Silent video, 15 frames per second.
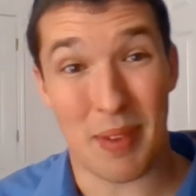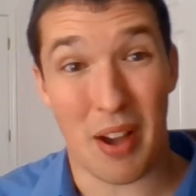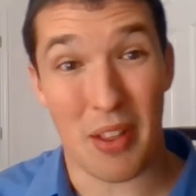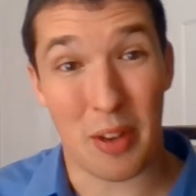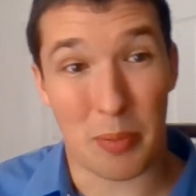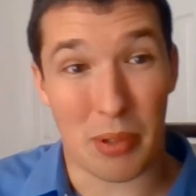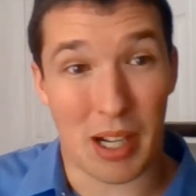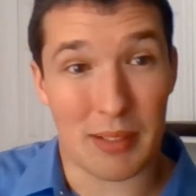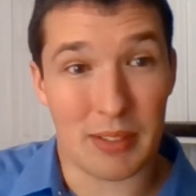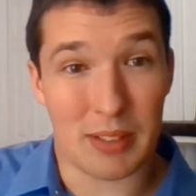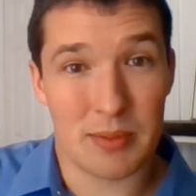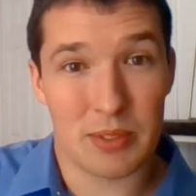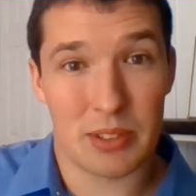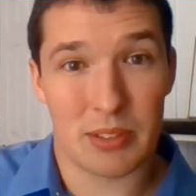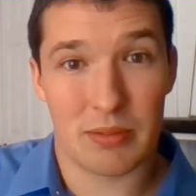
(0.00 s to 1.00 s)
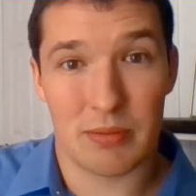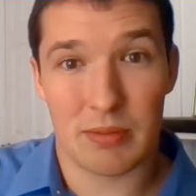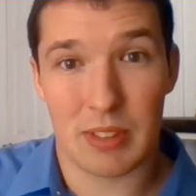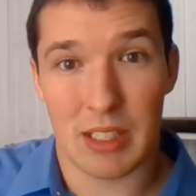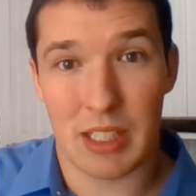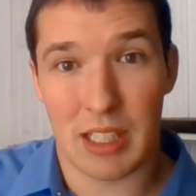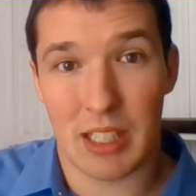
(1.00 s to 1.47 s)
some other problems.
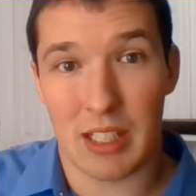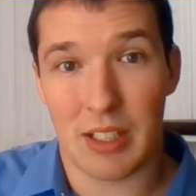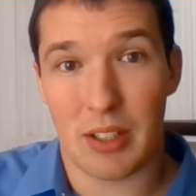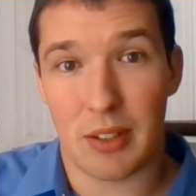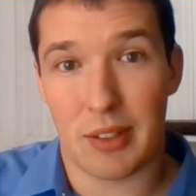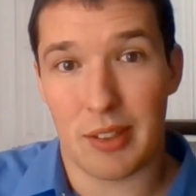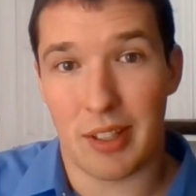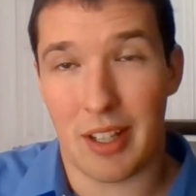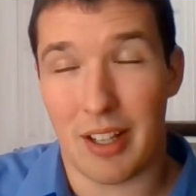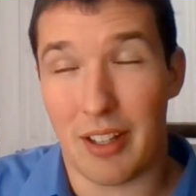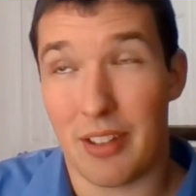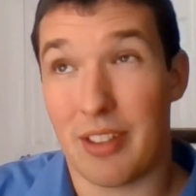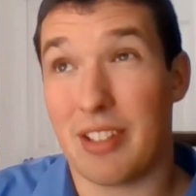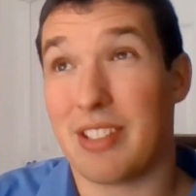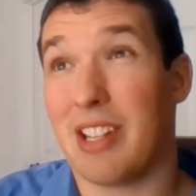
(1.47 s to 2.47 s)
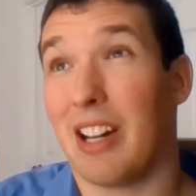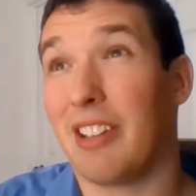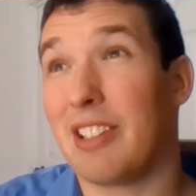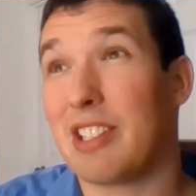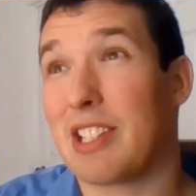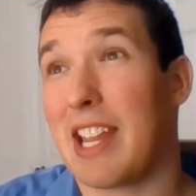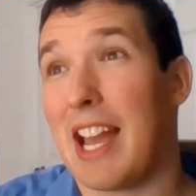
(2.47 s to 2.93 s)
The
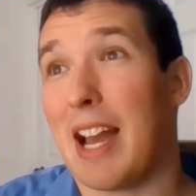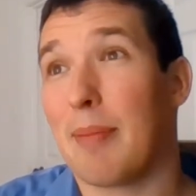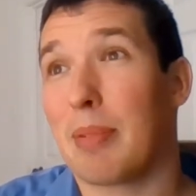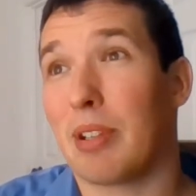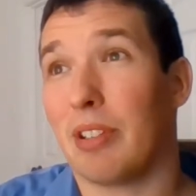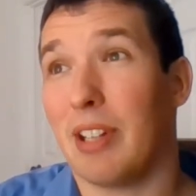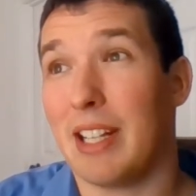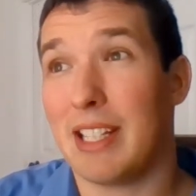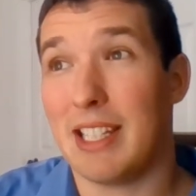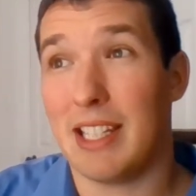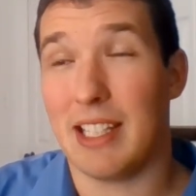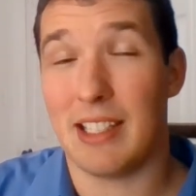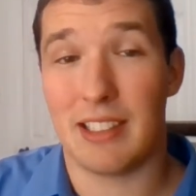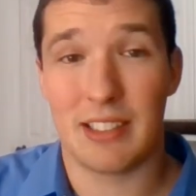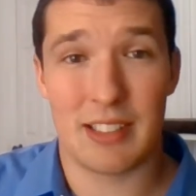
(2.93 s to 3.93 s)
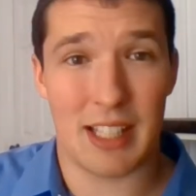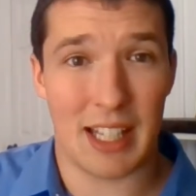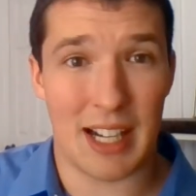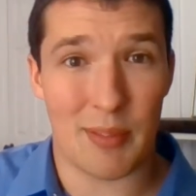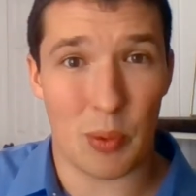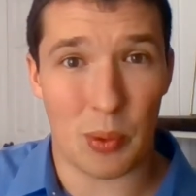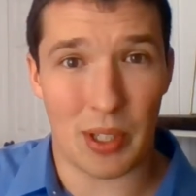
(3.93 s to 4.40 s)
knowledge capital idea,
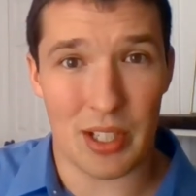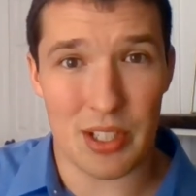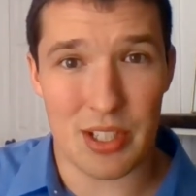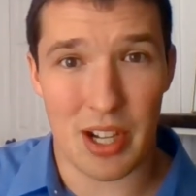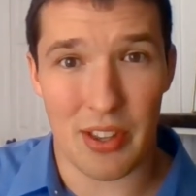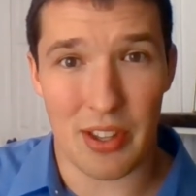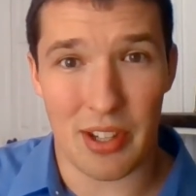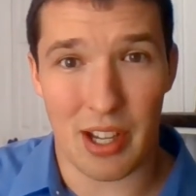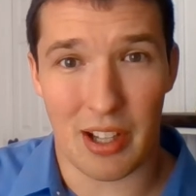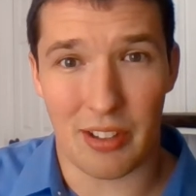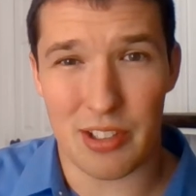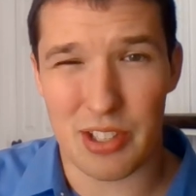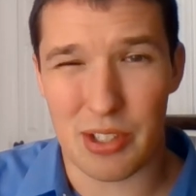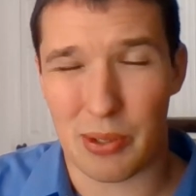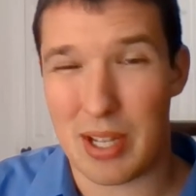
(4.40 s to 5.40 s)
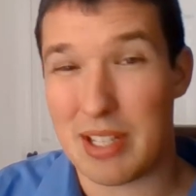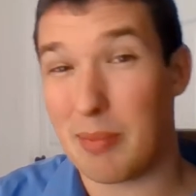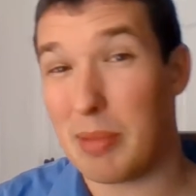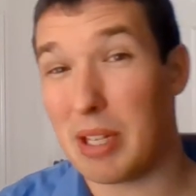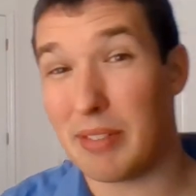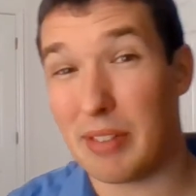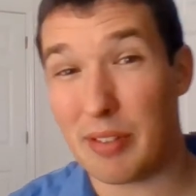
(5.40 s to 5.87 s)
that everyone can share the knowledge,
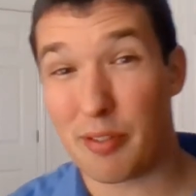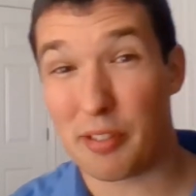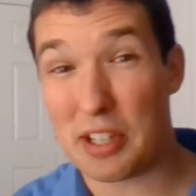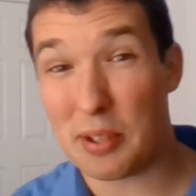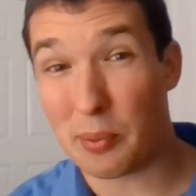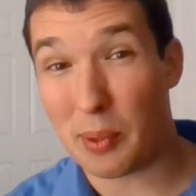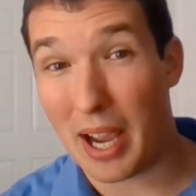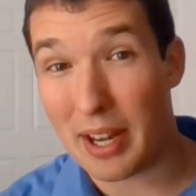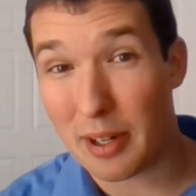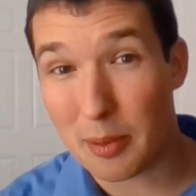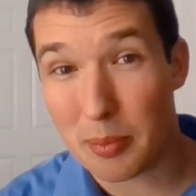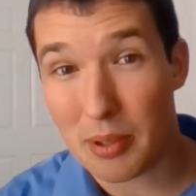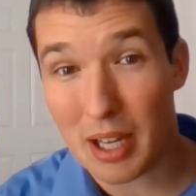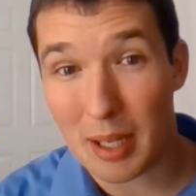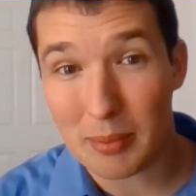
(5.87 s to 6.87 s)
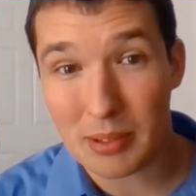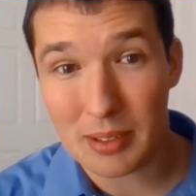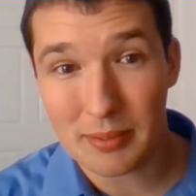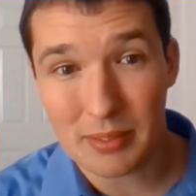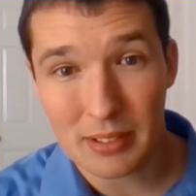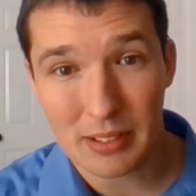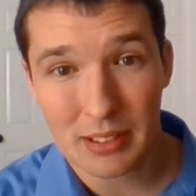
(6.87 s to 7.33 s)
creates a bit of a free rider
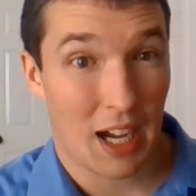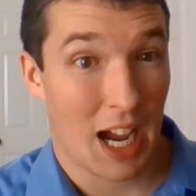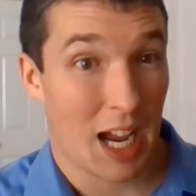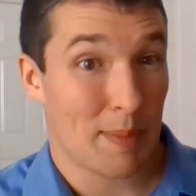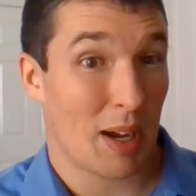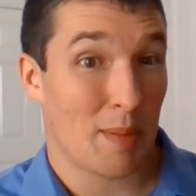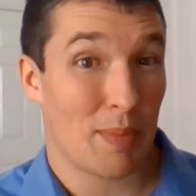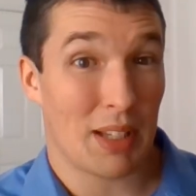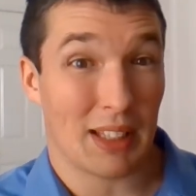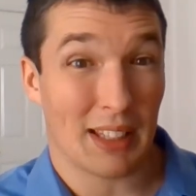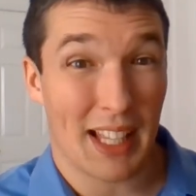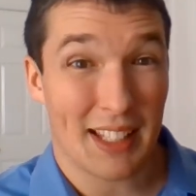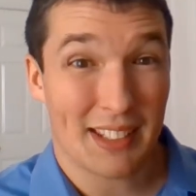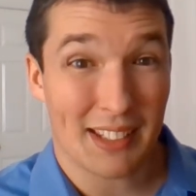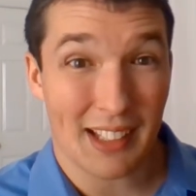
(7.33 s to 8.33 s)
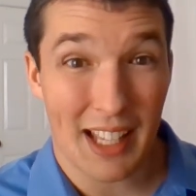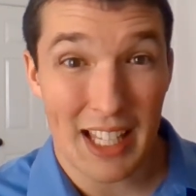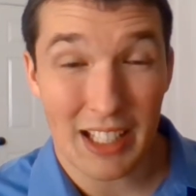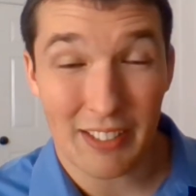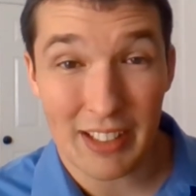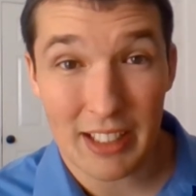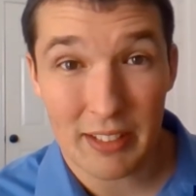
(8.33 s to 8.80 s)
problem. I might be less
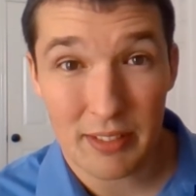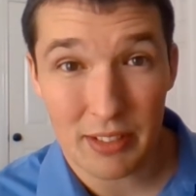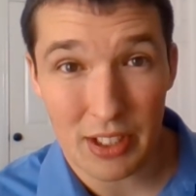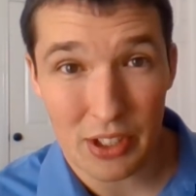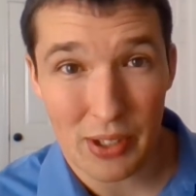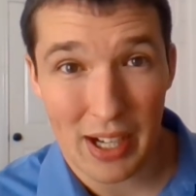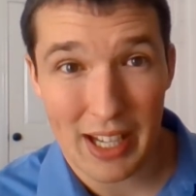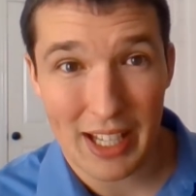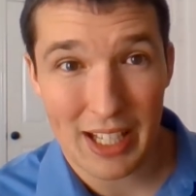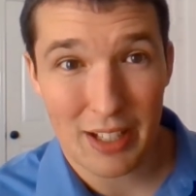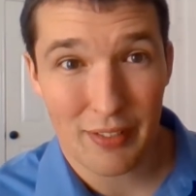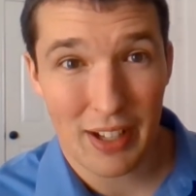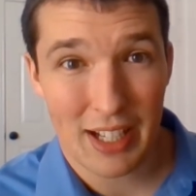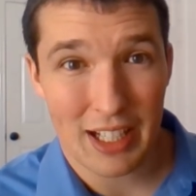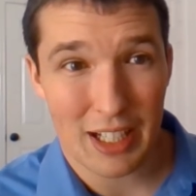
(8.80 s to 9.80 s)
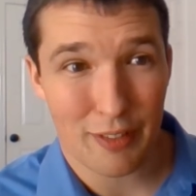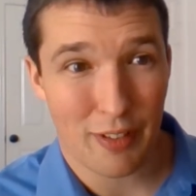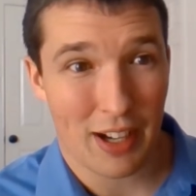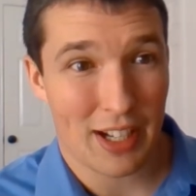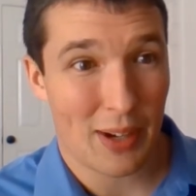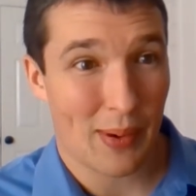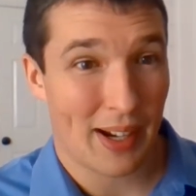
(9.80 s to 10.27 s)
likely to try to innovate
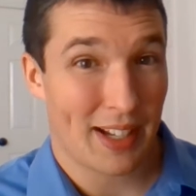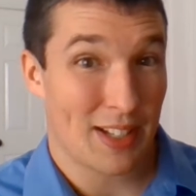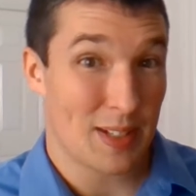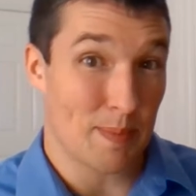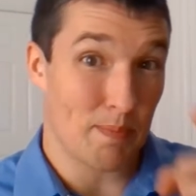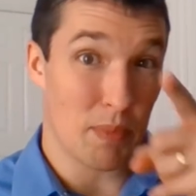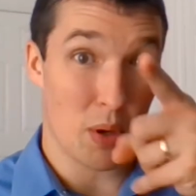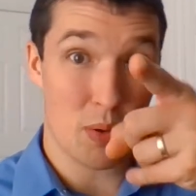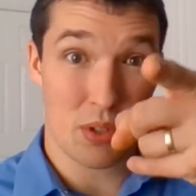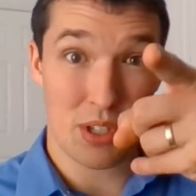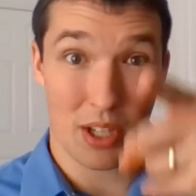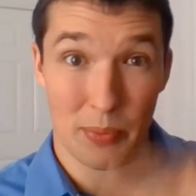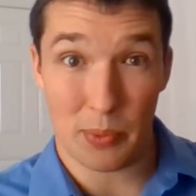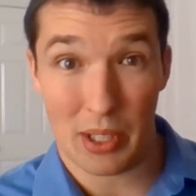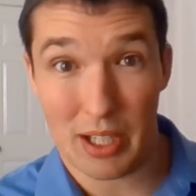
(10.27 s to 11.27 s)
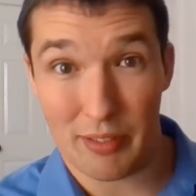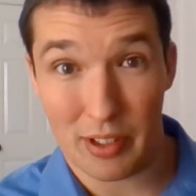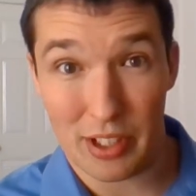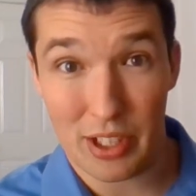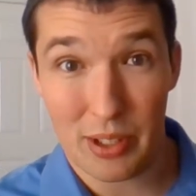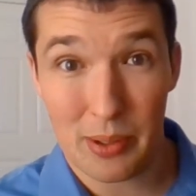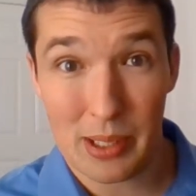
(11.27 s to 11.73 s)
if I know I can just mooch on
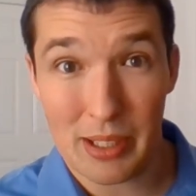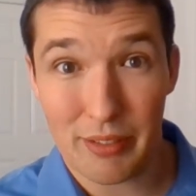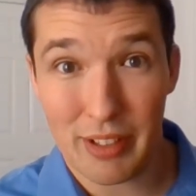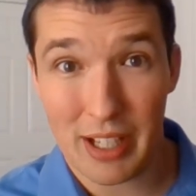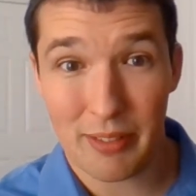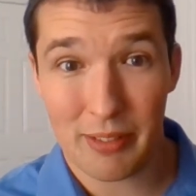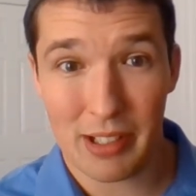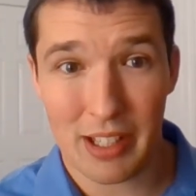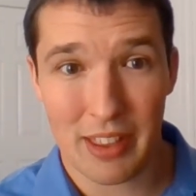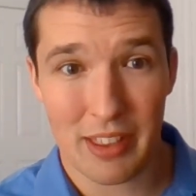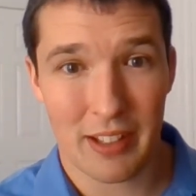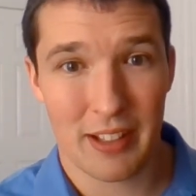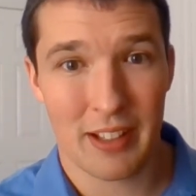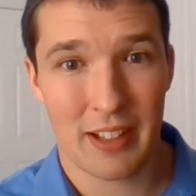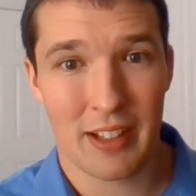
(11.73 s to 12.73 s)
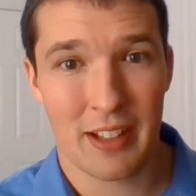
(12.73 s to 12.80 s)
whatever you innovate with.